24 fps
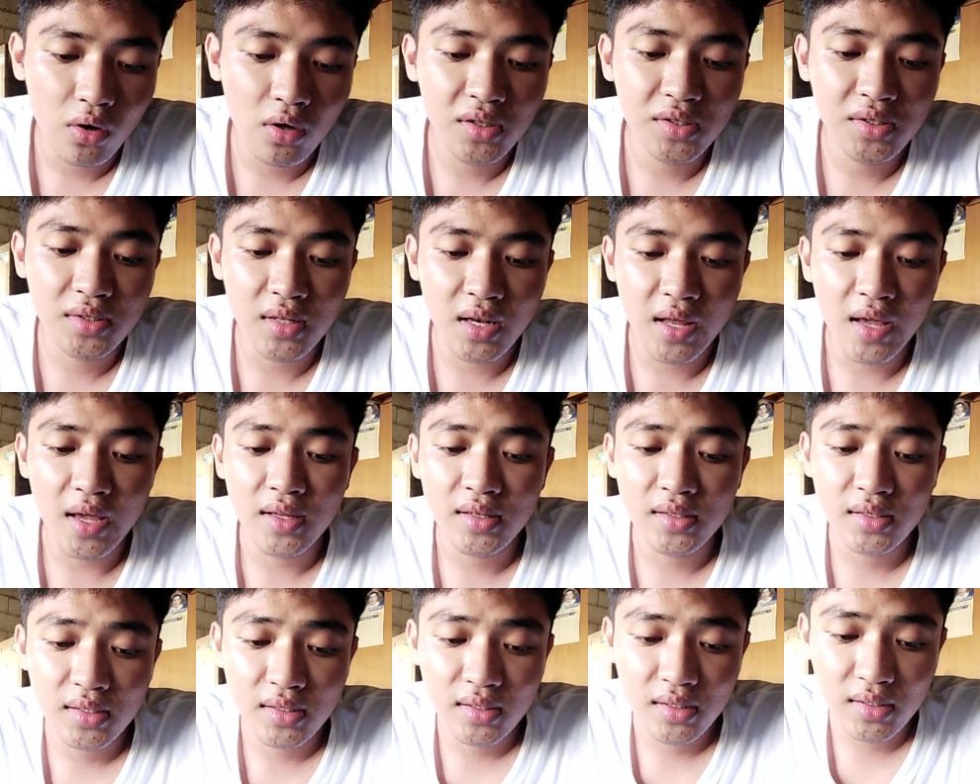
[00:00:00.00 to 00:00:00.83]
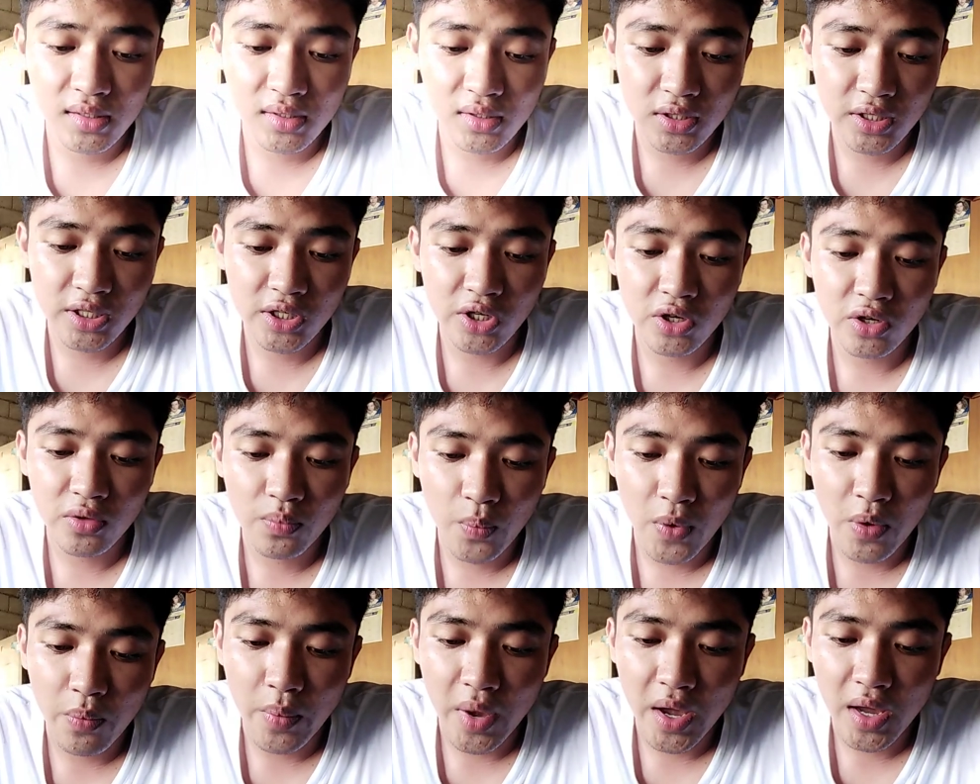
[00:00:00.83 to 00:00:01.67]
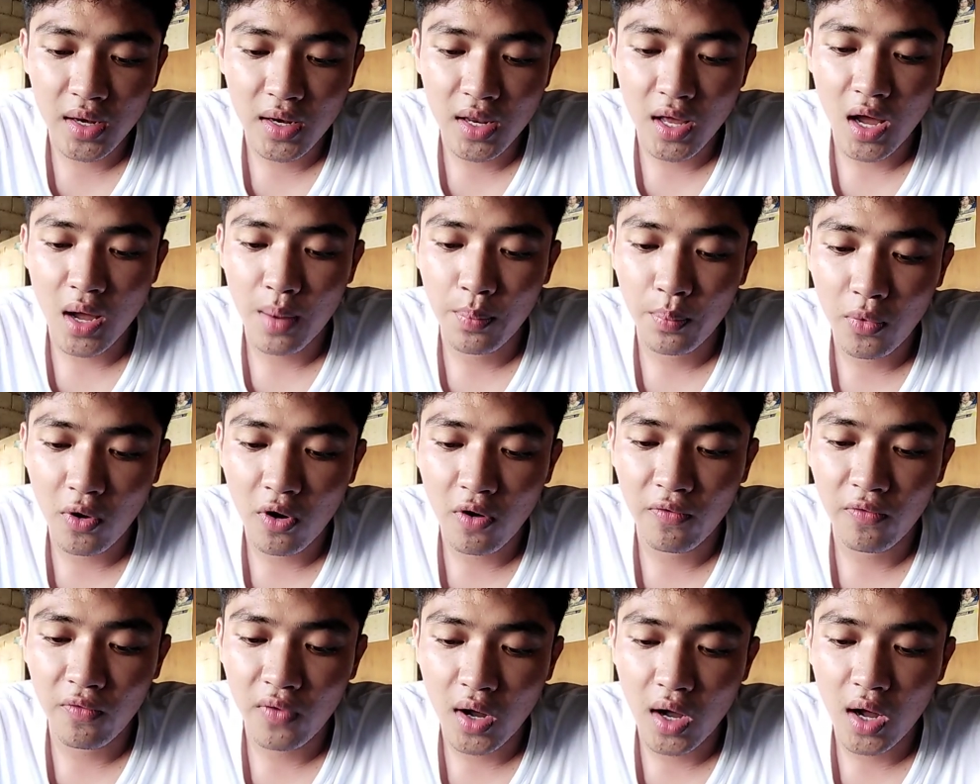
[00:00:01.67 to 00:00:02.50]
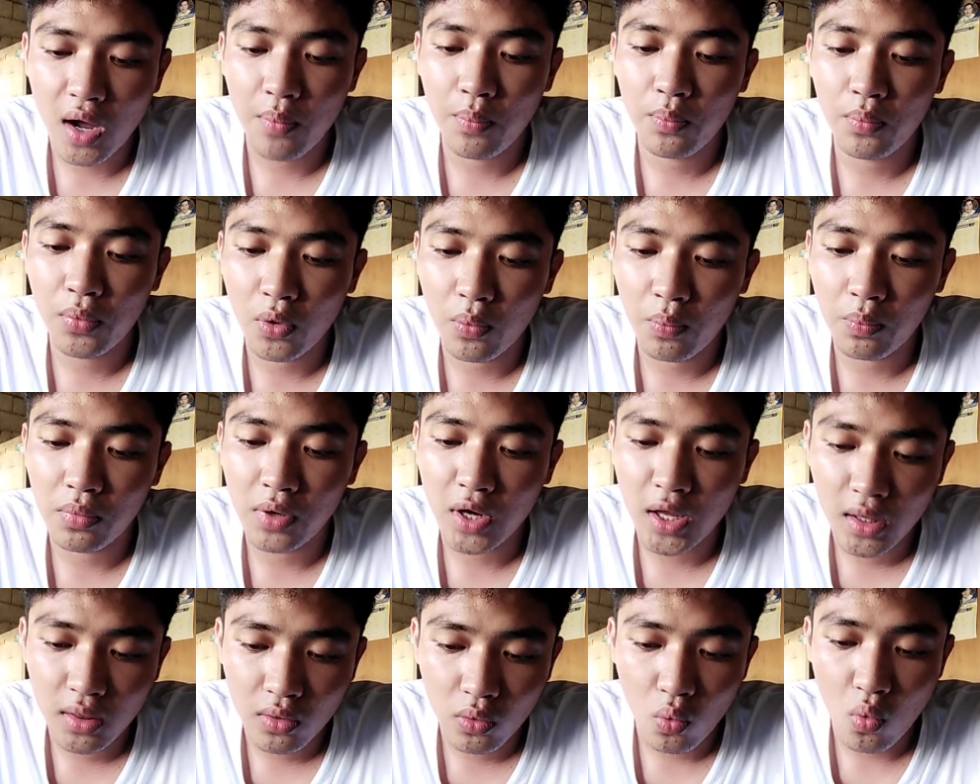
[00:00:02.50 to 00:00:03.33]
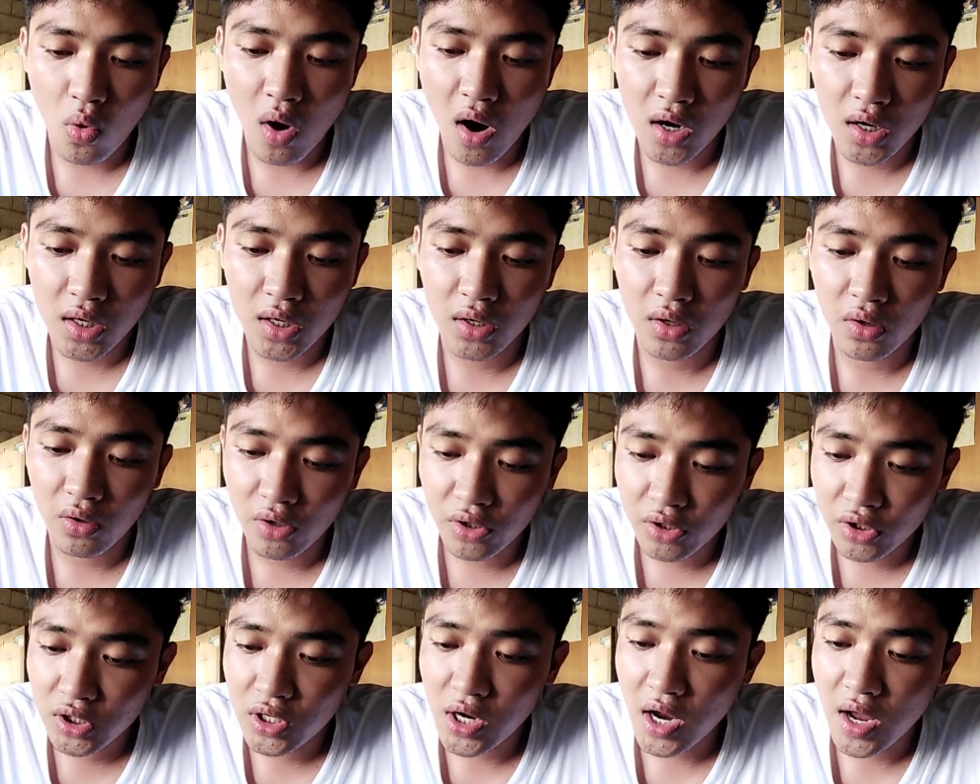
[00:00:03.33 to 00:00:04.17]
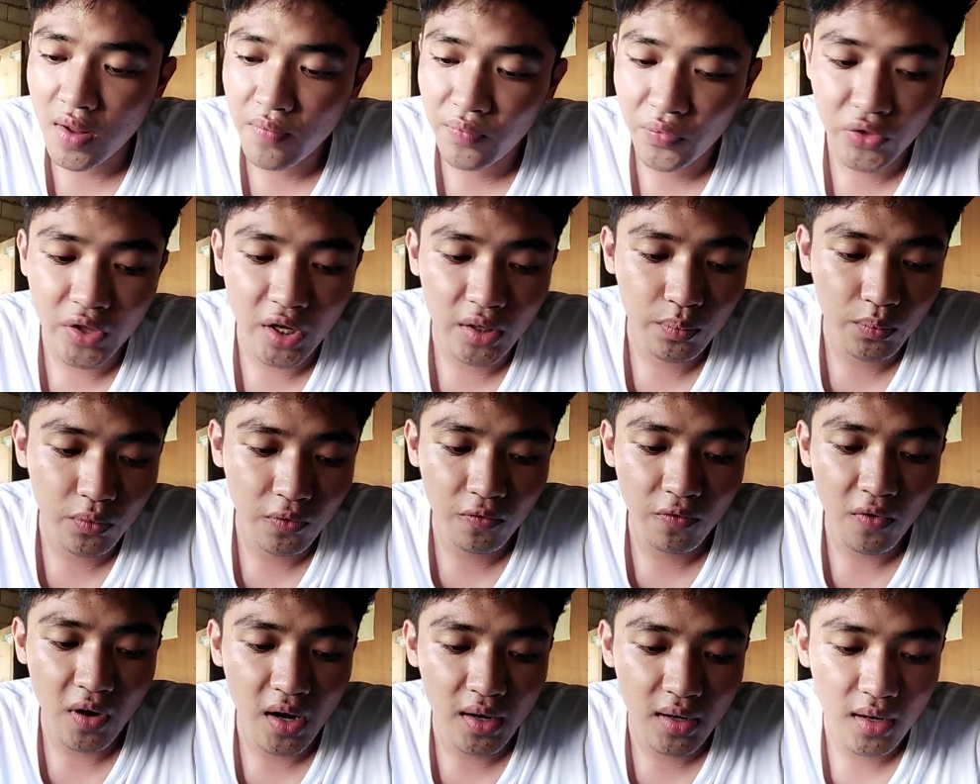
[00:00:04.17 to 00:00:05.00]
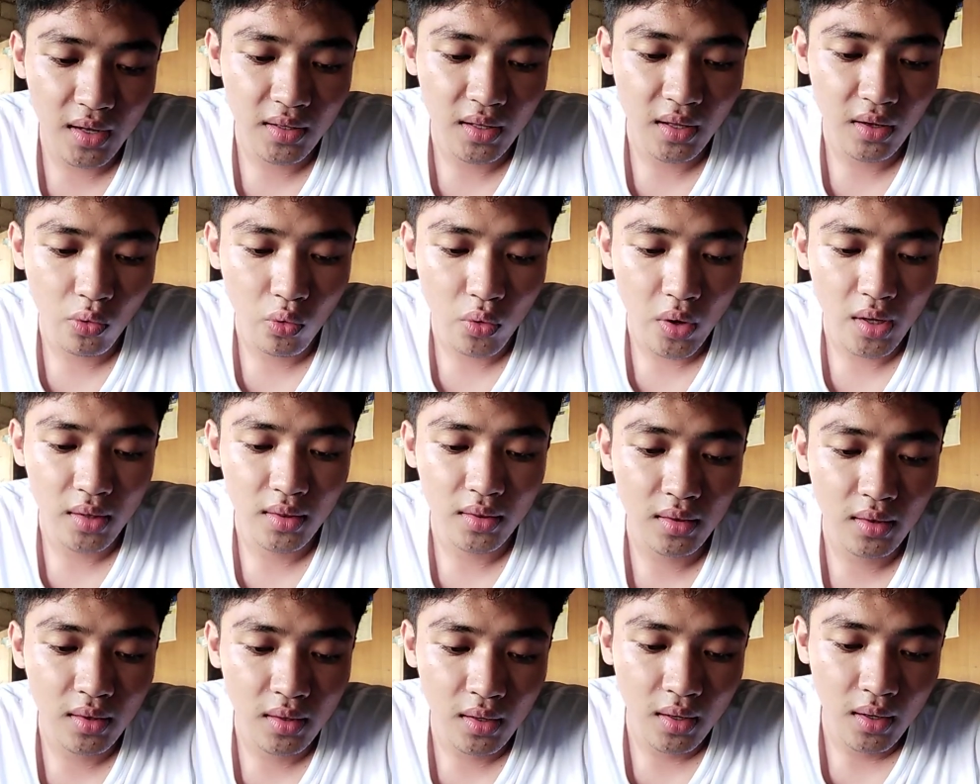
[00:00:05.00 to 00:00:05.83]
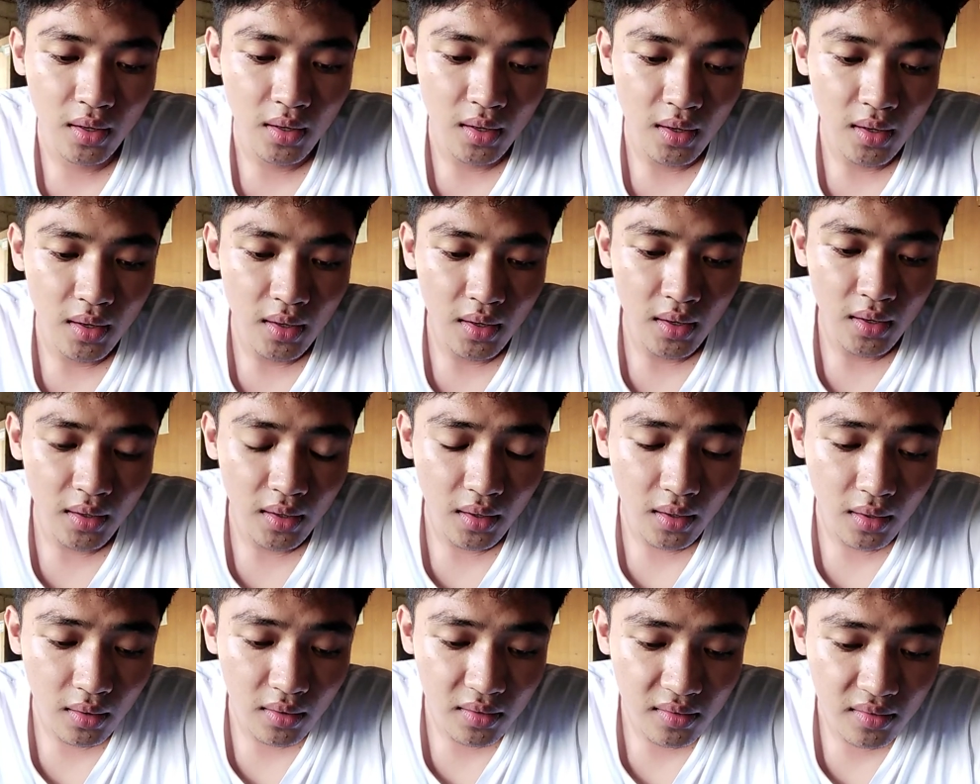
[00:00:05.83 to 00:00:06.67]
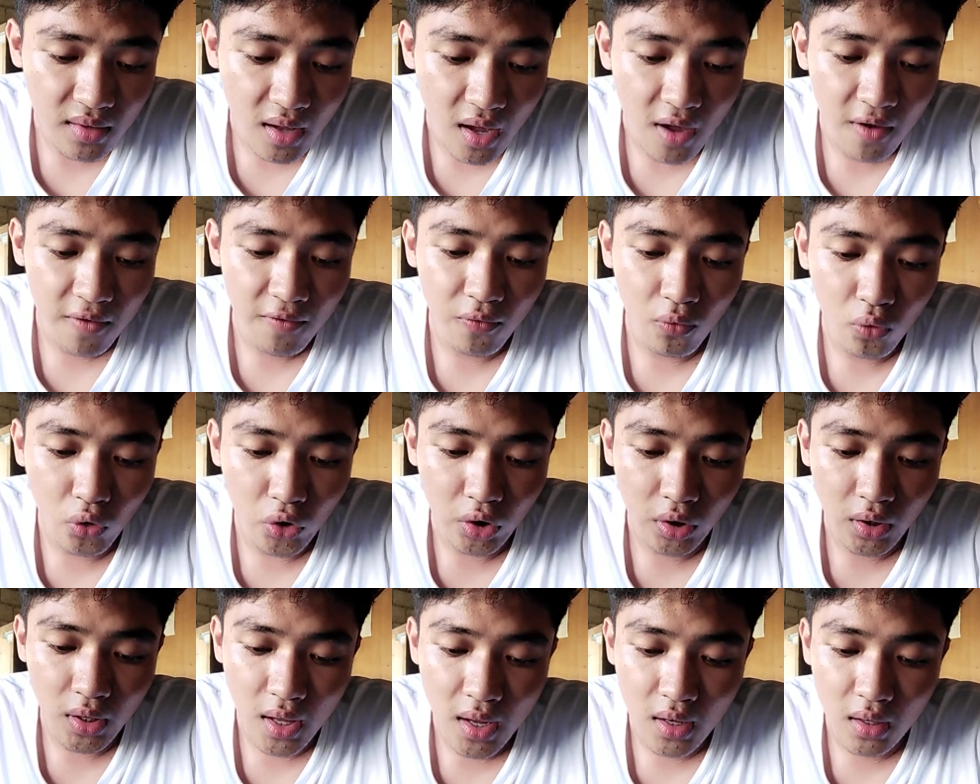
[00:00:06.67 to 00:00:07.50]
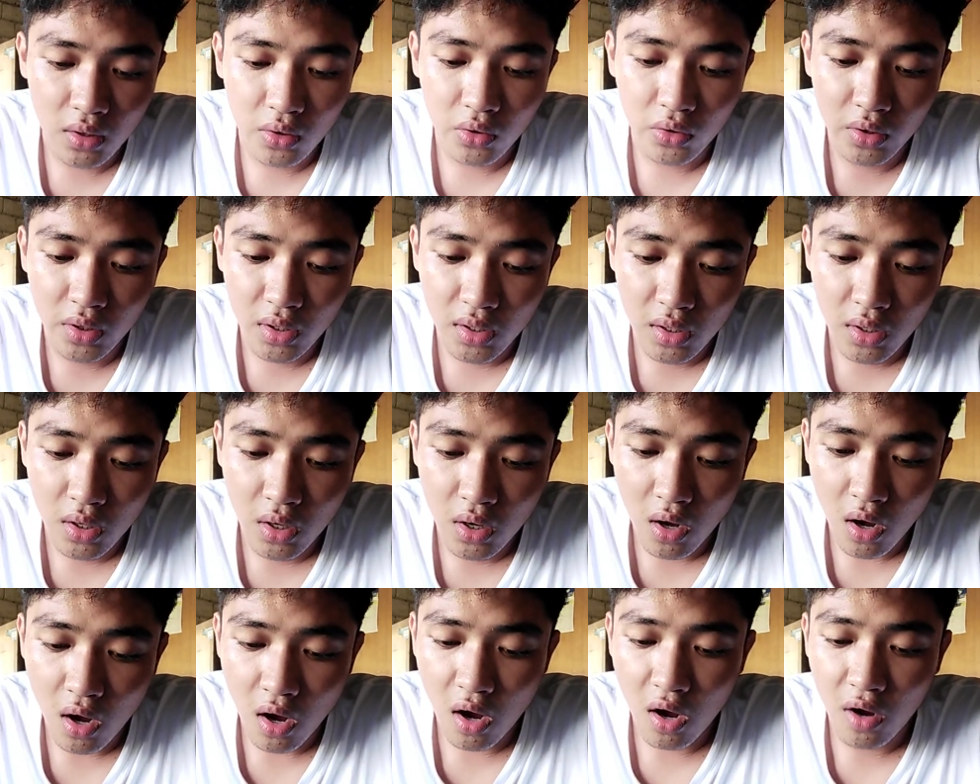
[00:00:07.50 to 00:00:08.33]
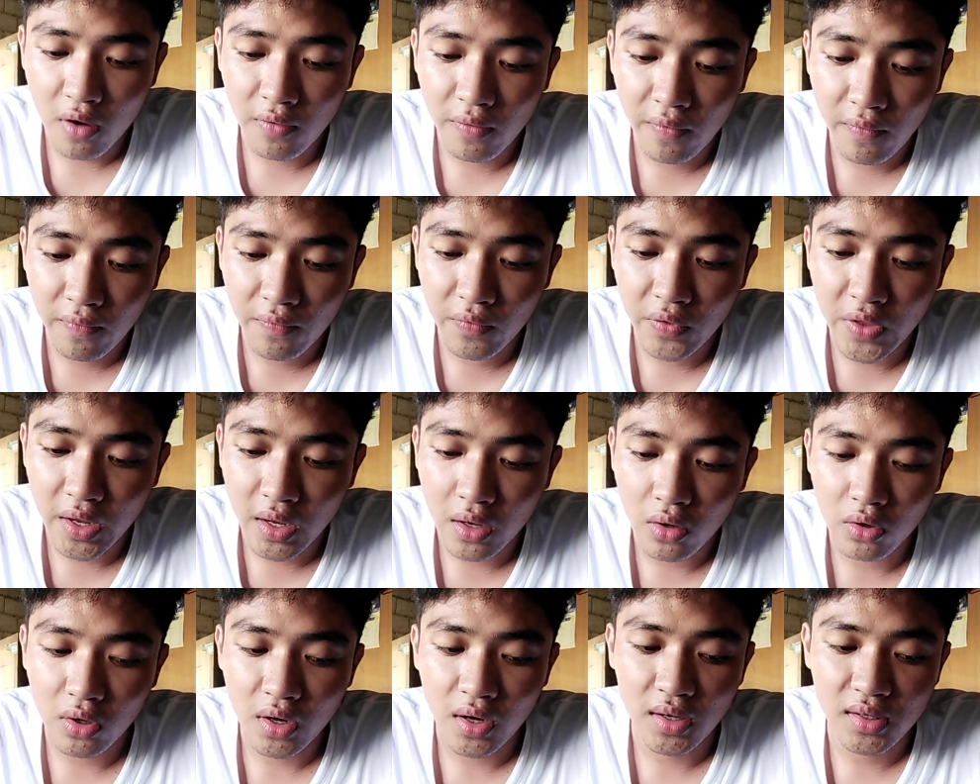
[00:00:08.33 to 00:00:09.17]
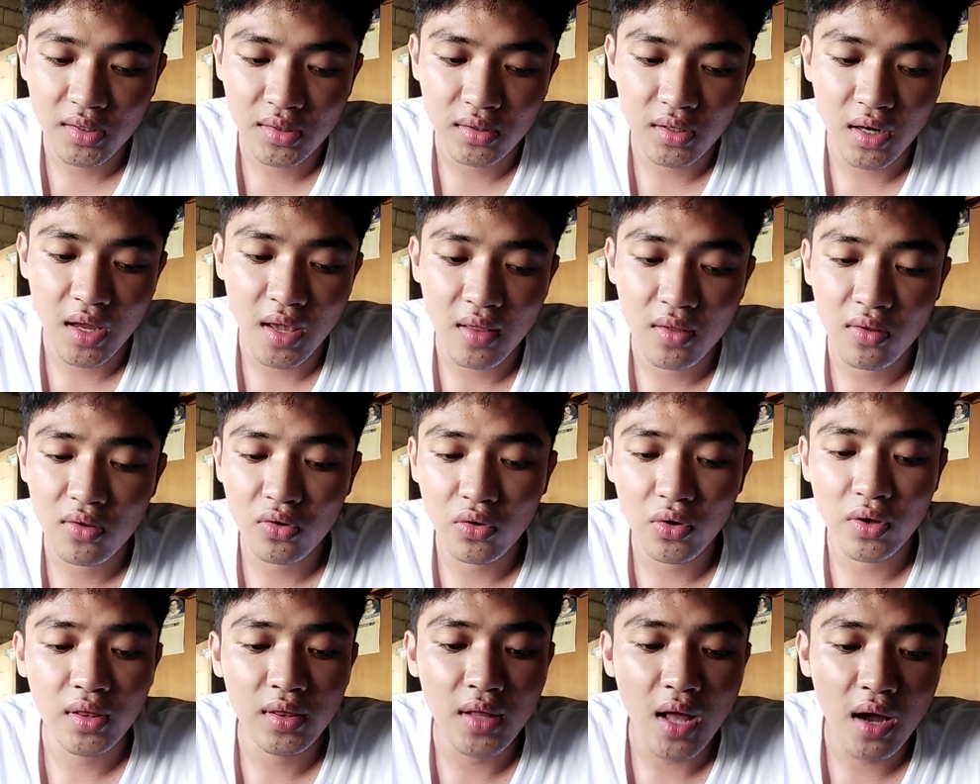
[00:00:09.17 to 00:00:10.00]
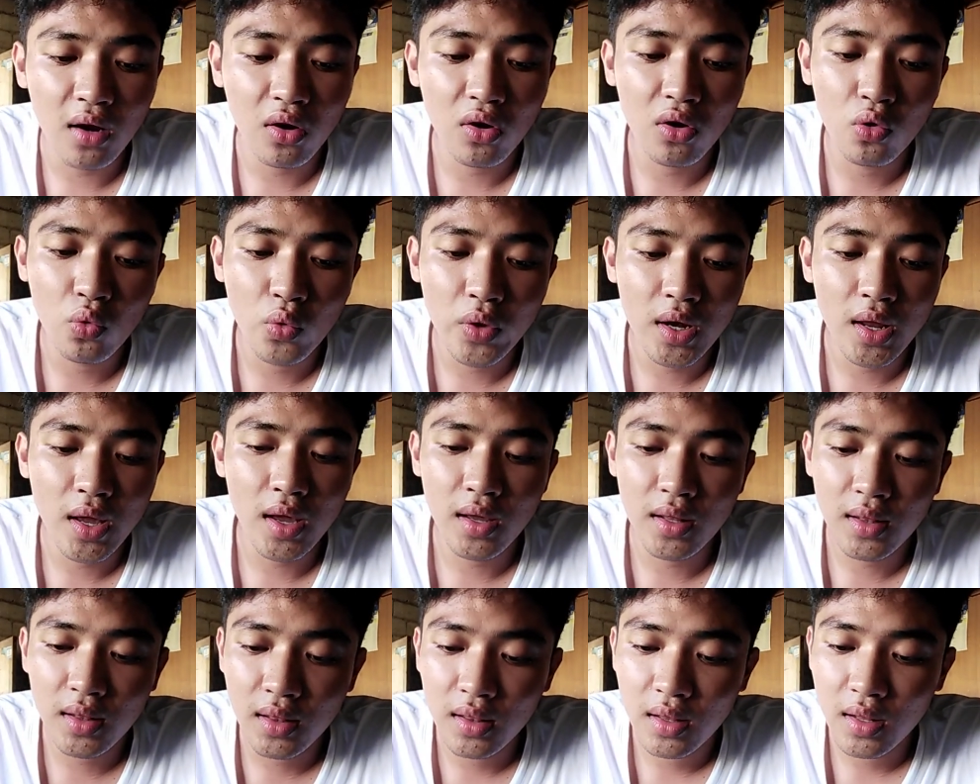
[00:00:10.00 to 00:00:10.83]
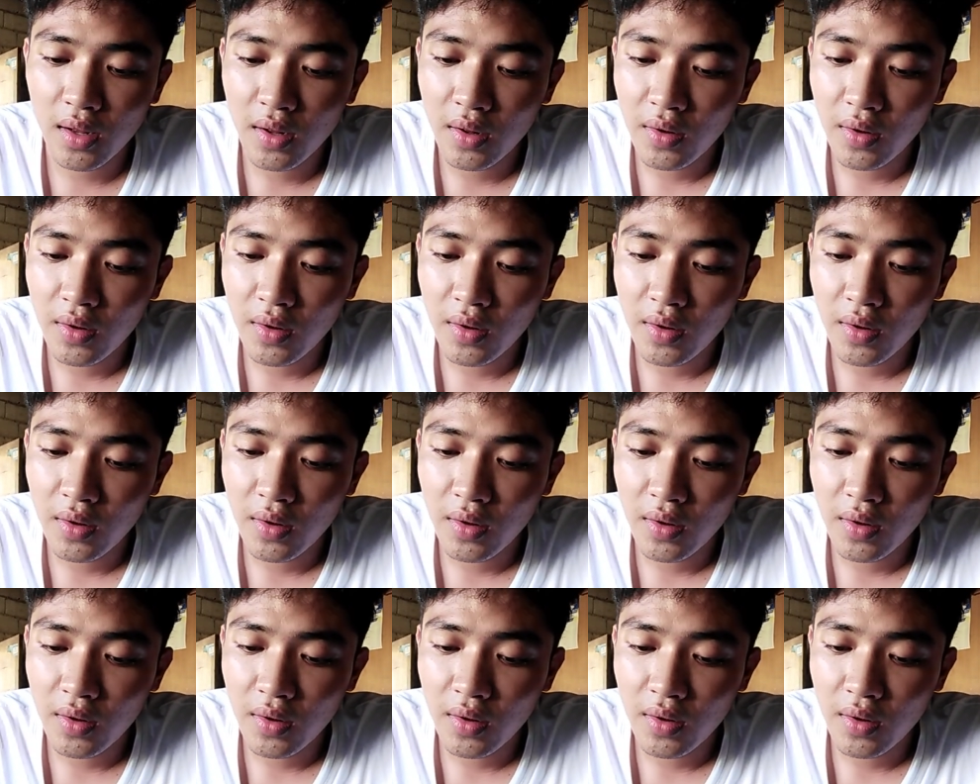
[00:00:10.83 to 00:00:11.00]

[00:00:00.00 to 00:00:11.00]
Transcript: slings should be made up of appropriate wire or chain that provide adequate safe working load of the correct strength. So in tackle, we need